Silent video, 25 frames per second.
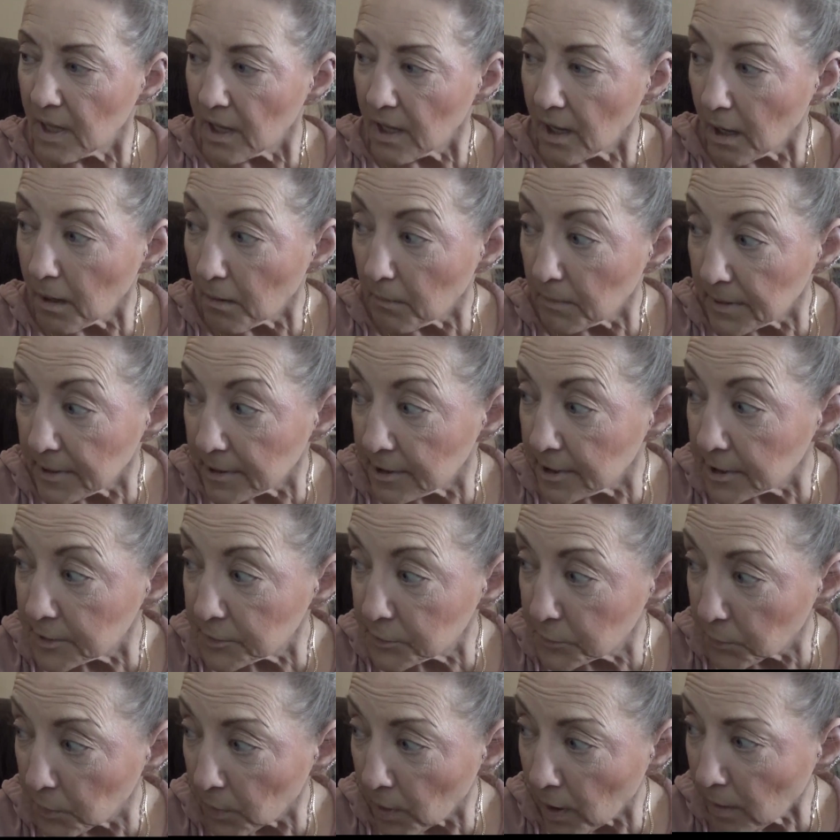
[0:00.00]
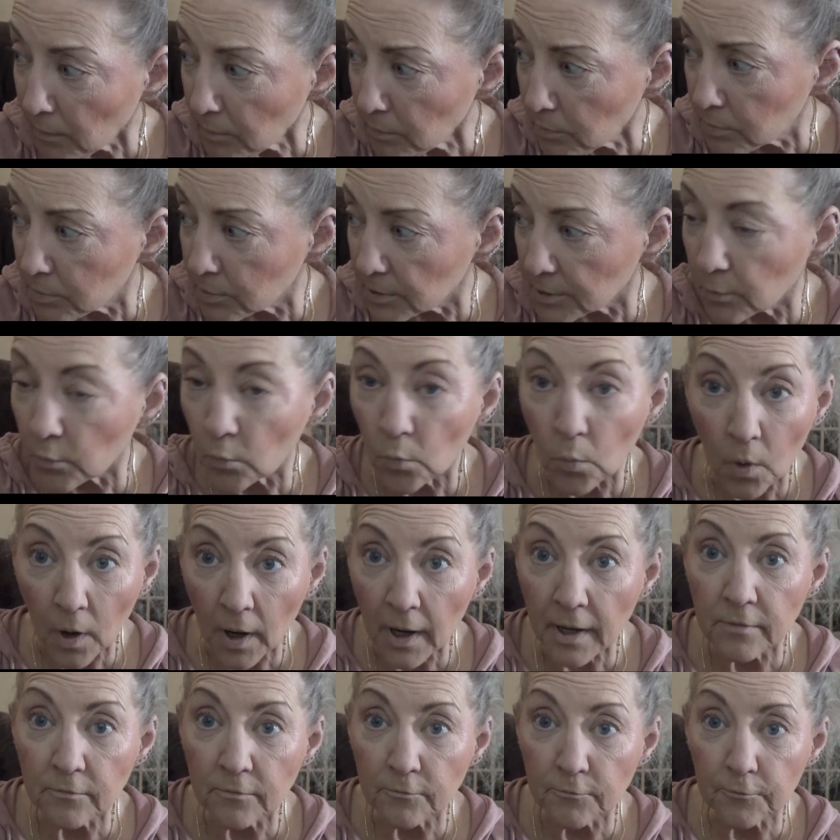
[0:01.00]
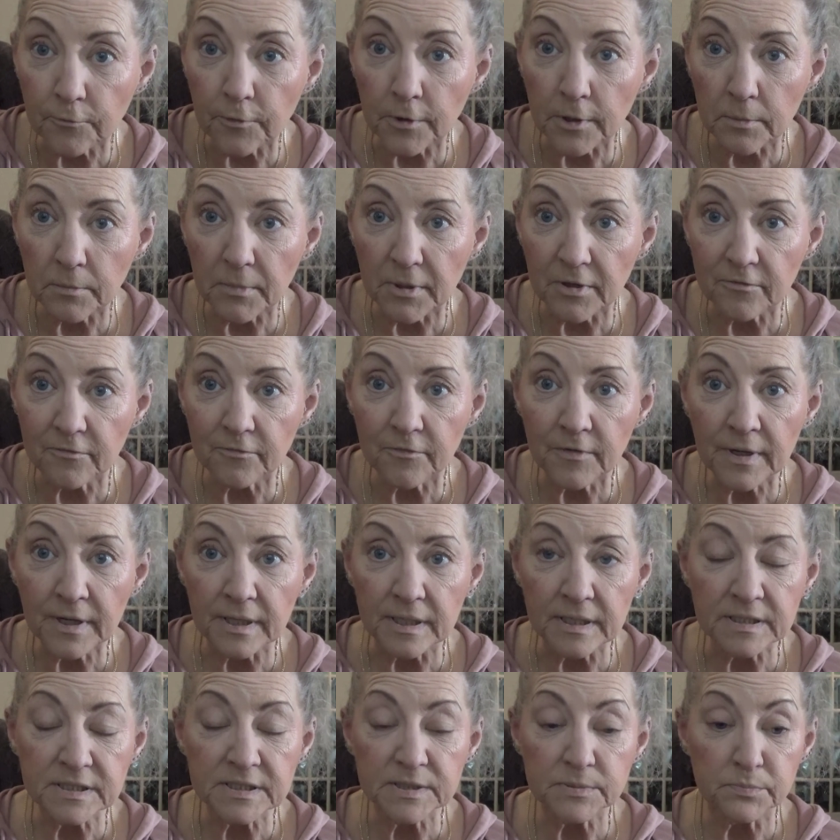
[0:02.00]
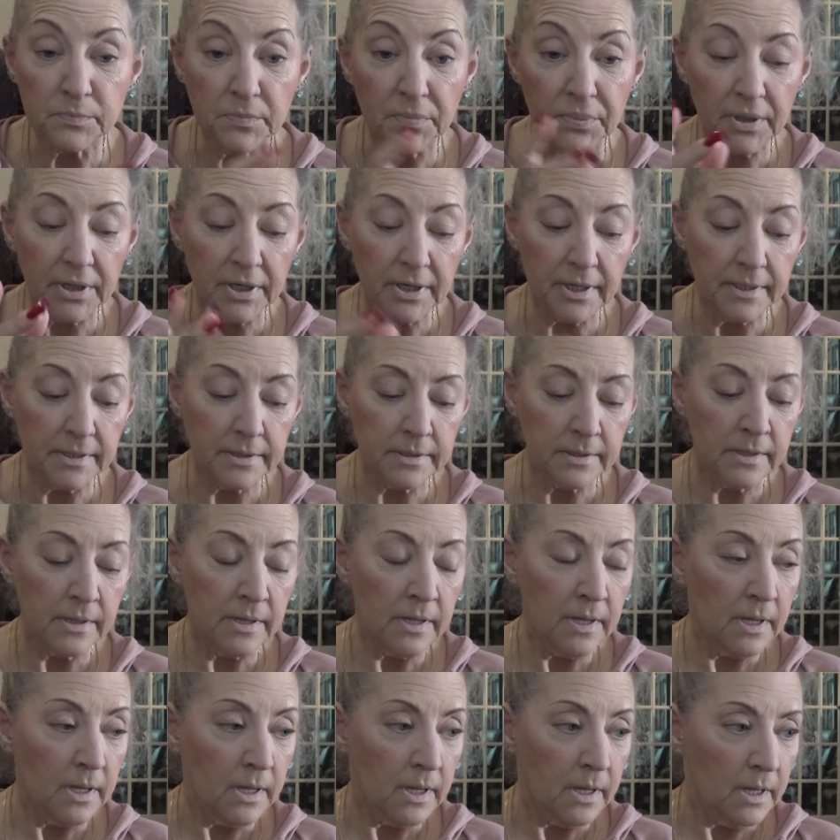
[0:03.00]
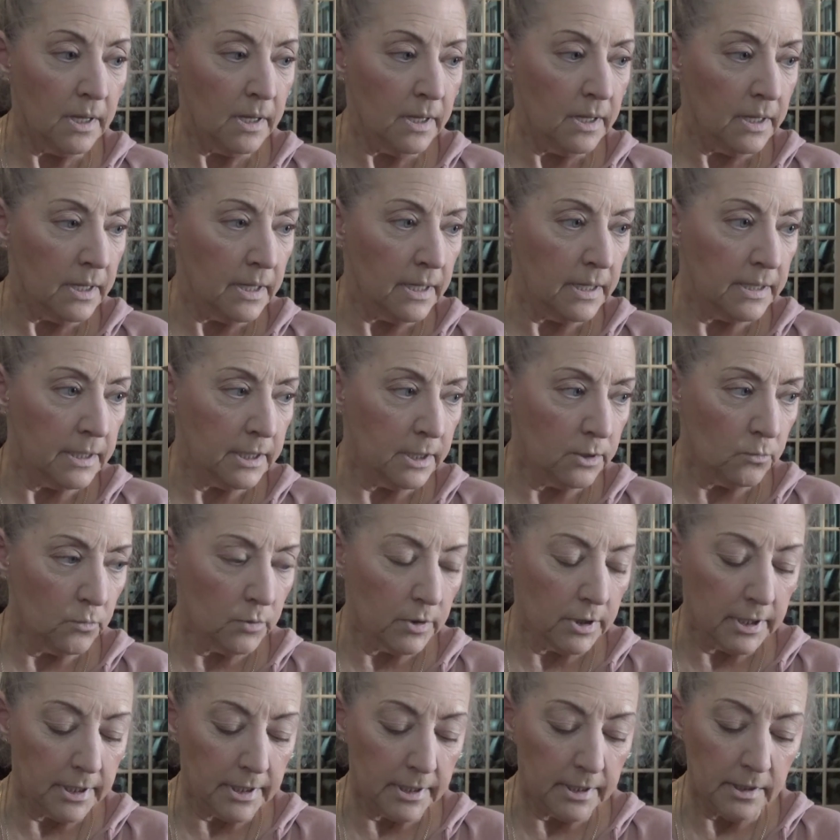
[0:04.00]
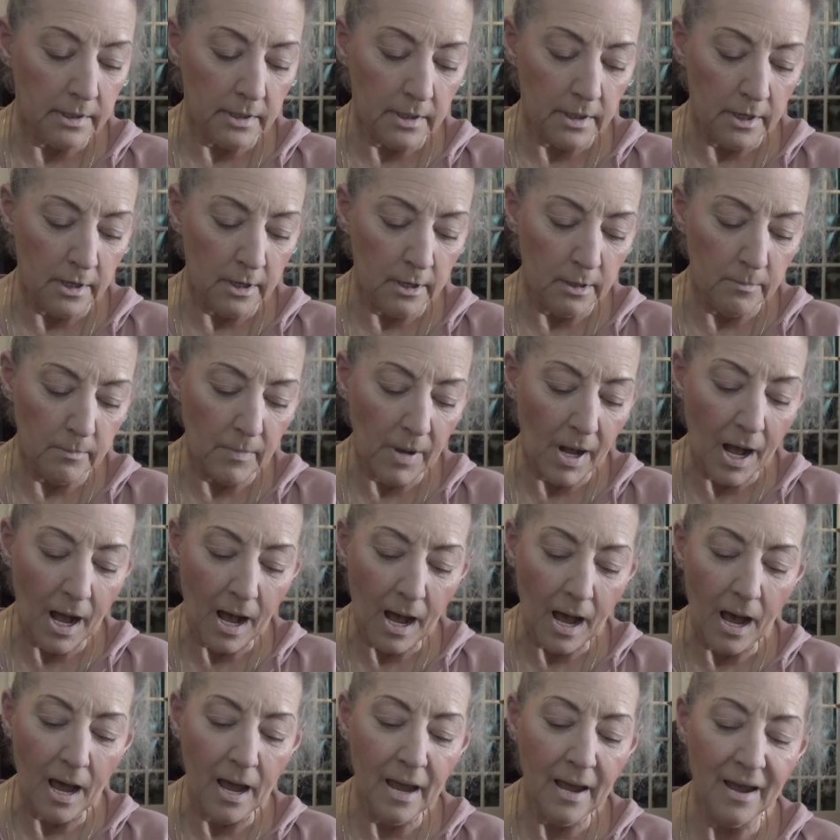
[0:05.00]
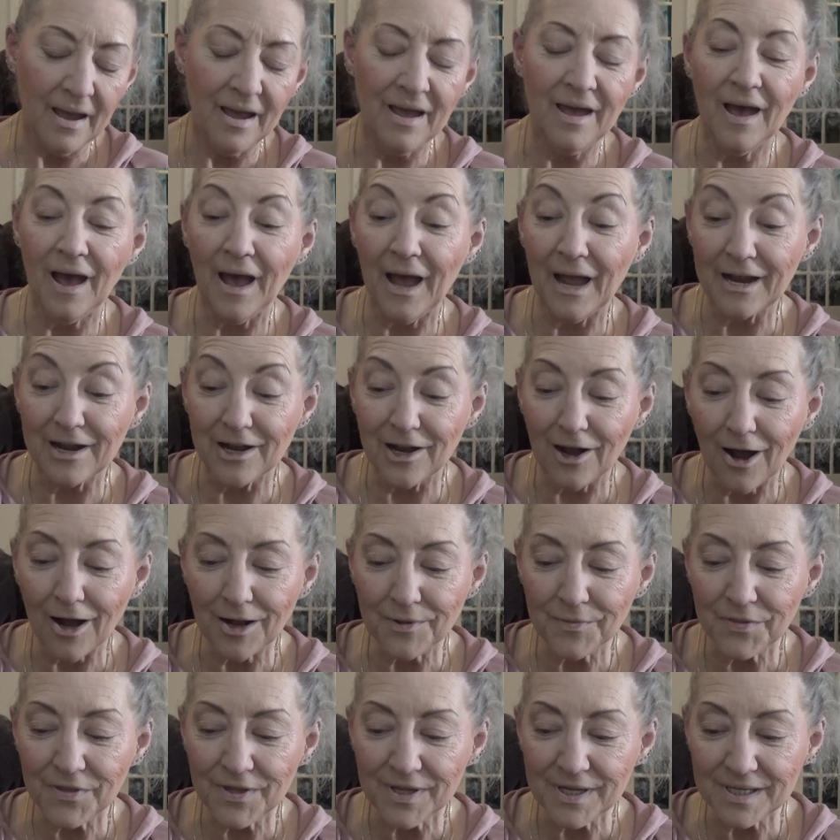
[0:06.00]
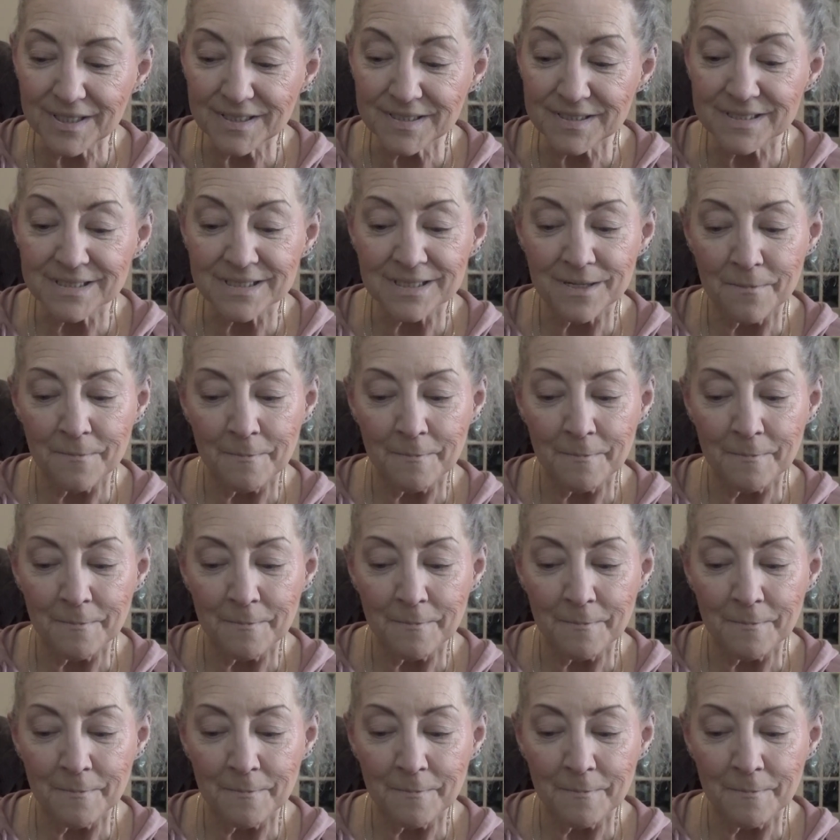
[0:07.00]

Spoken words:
I mean, it's probably right in front of my face, but anyway, I got this,